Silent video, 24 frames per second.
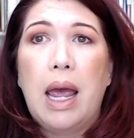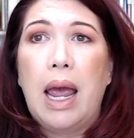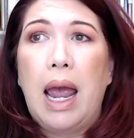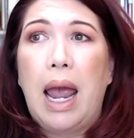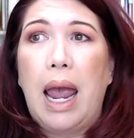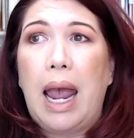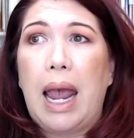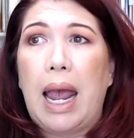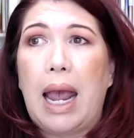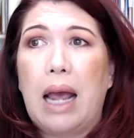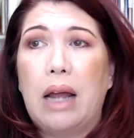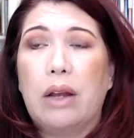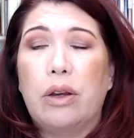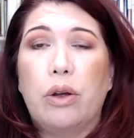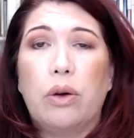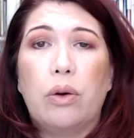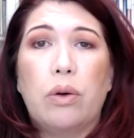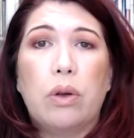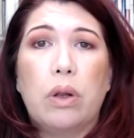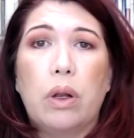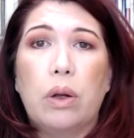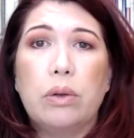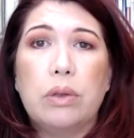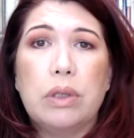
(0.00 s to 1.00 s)
and you
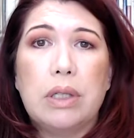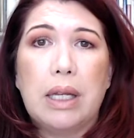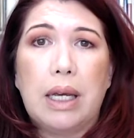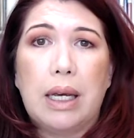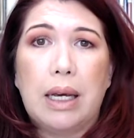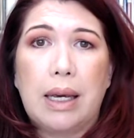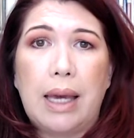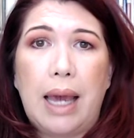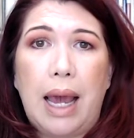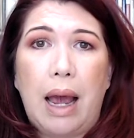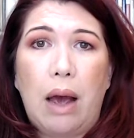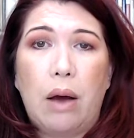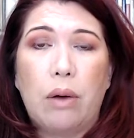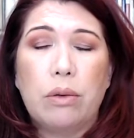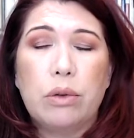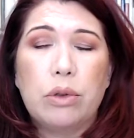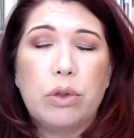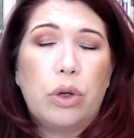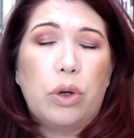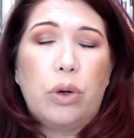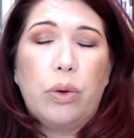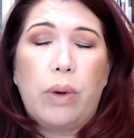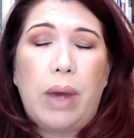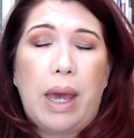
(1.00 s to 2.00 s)
closed the account
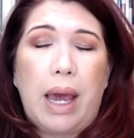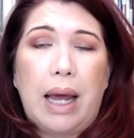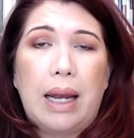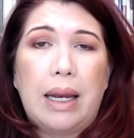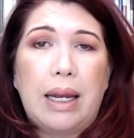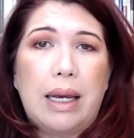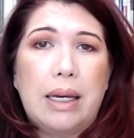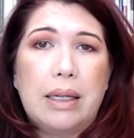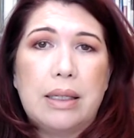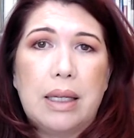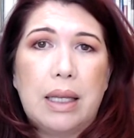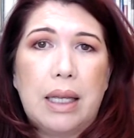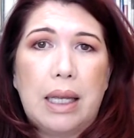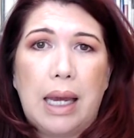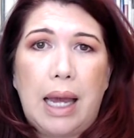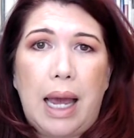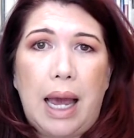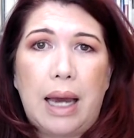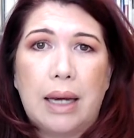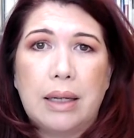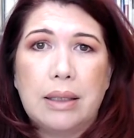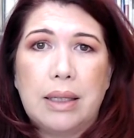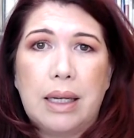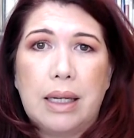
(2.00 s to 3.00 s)
so you can't easily
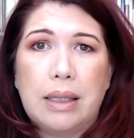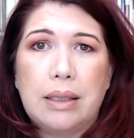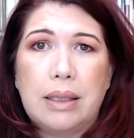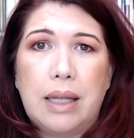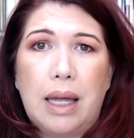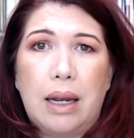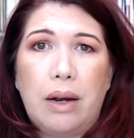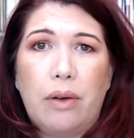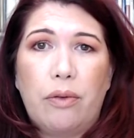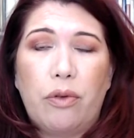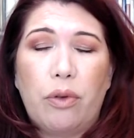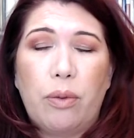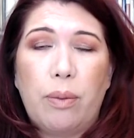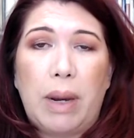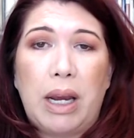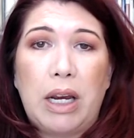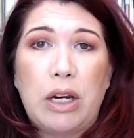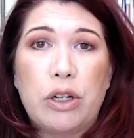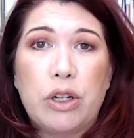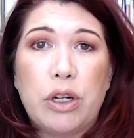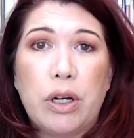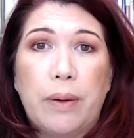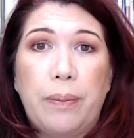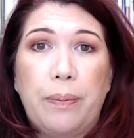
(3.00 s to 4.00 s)
access that
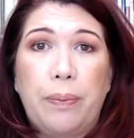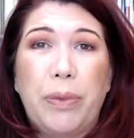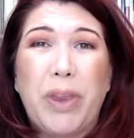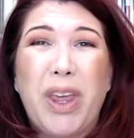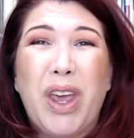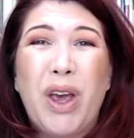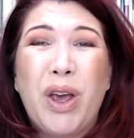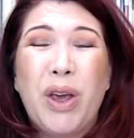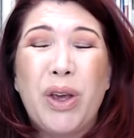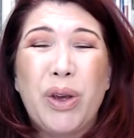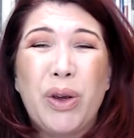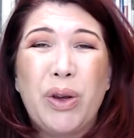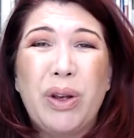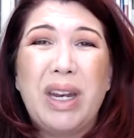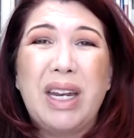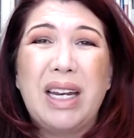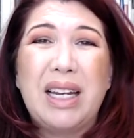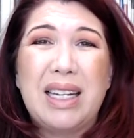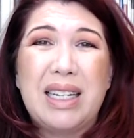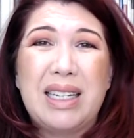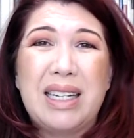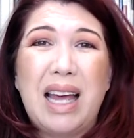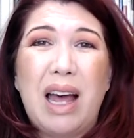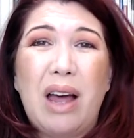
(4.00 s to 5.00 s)
information, you
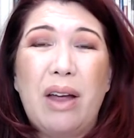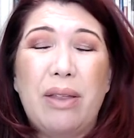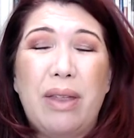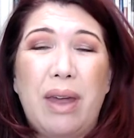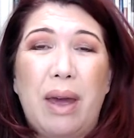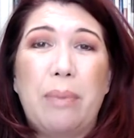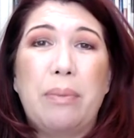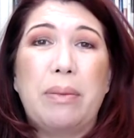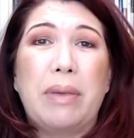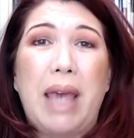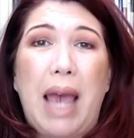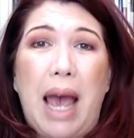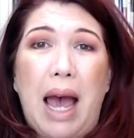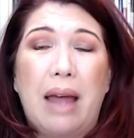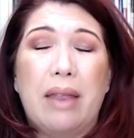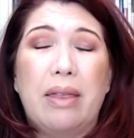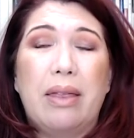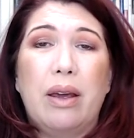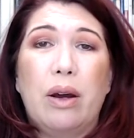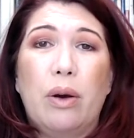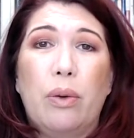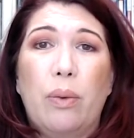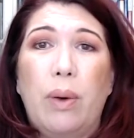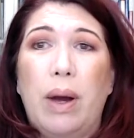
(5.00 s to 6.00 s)
need to tell them, yeah,
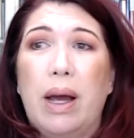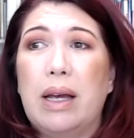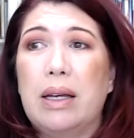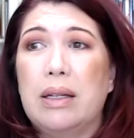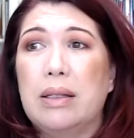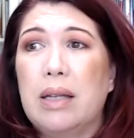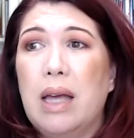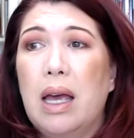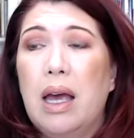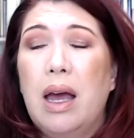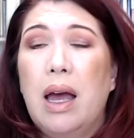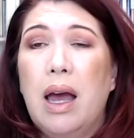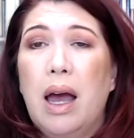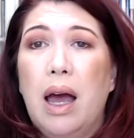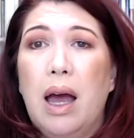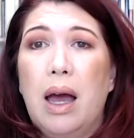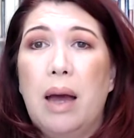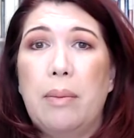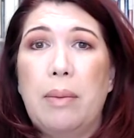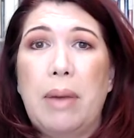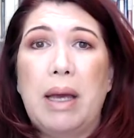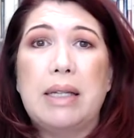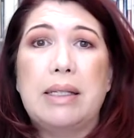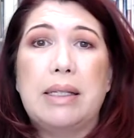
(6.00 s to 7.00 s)
there was
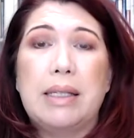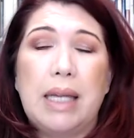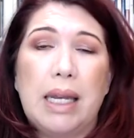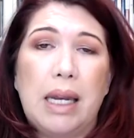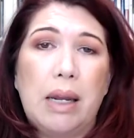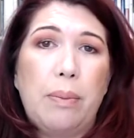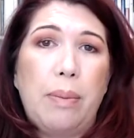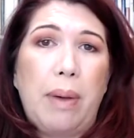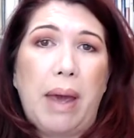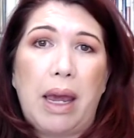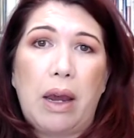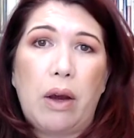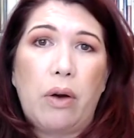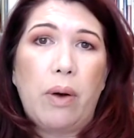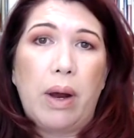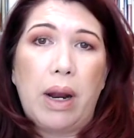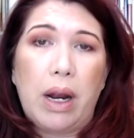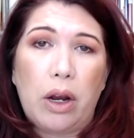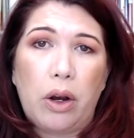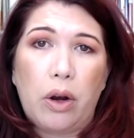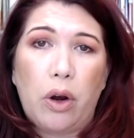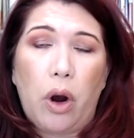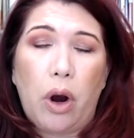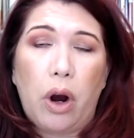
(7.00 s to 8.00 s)
a Citibank
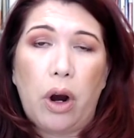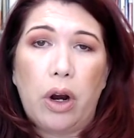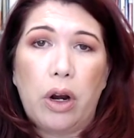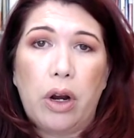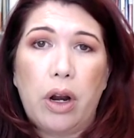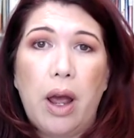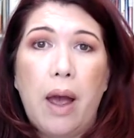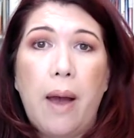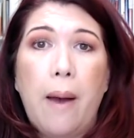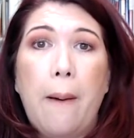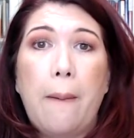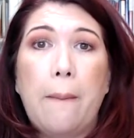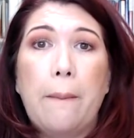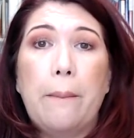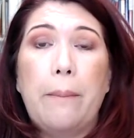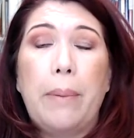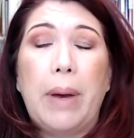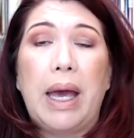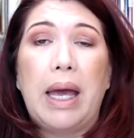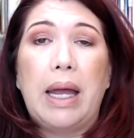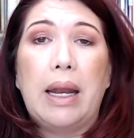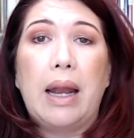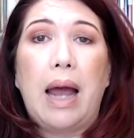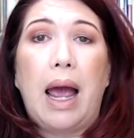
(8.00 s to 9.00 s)
credit card,
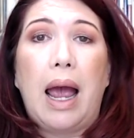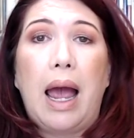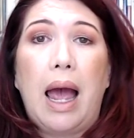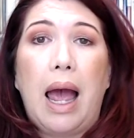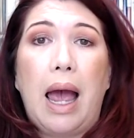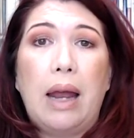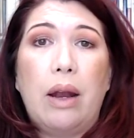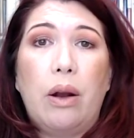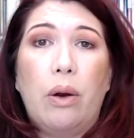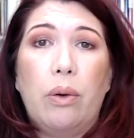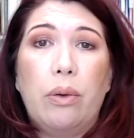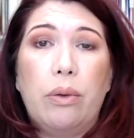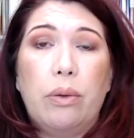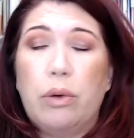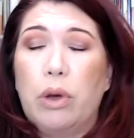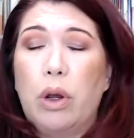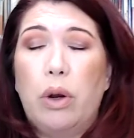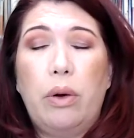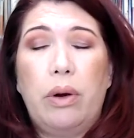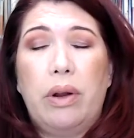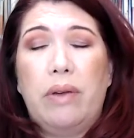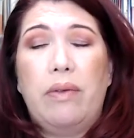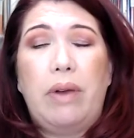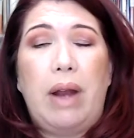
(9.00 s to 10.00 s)
but you
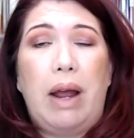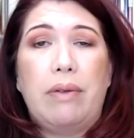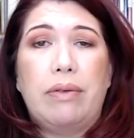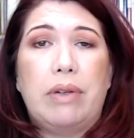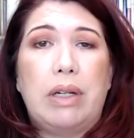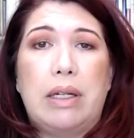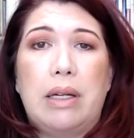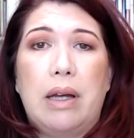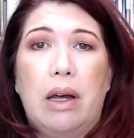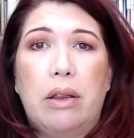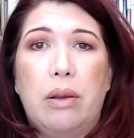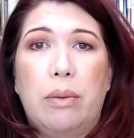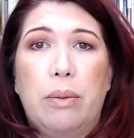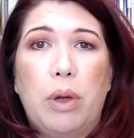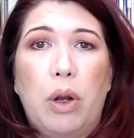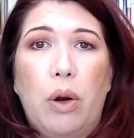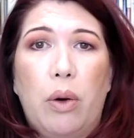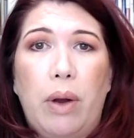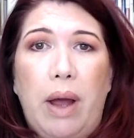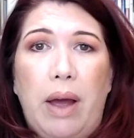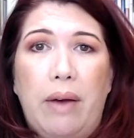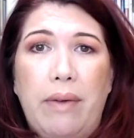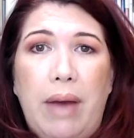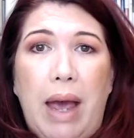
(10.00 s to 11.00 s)
don't even have to tell them you
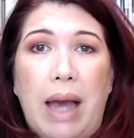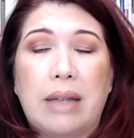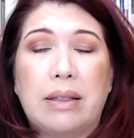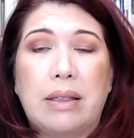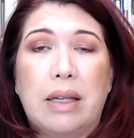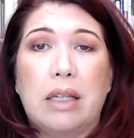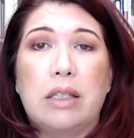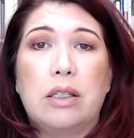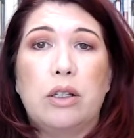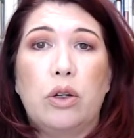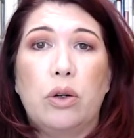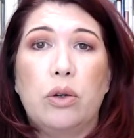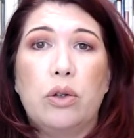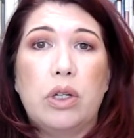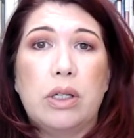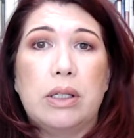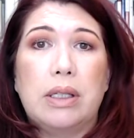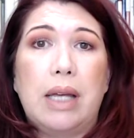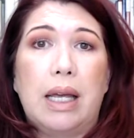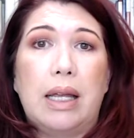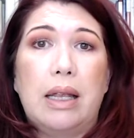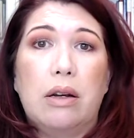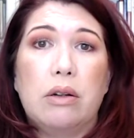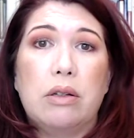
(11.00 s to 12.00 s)
don't have access. You just
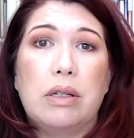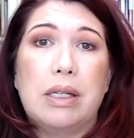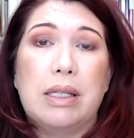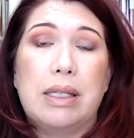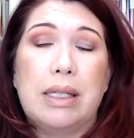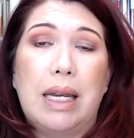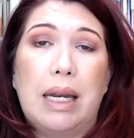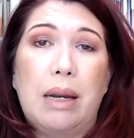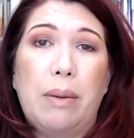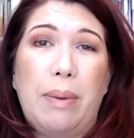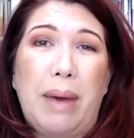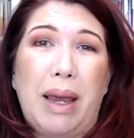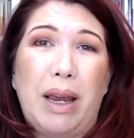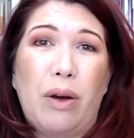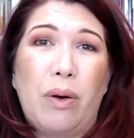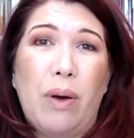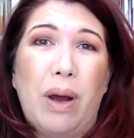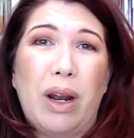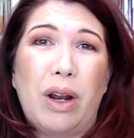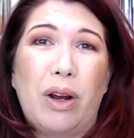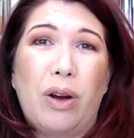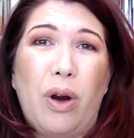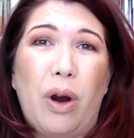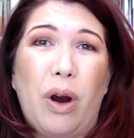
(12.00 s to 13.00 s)
say there's a Citibank
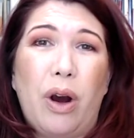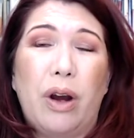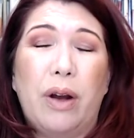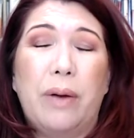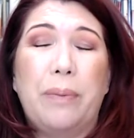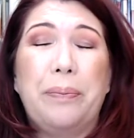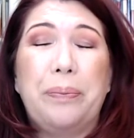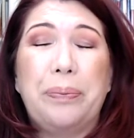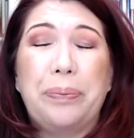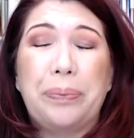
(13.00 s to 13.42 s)
credit card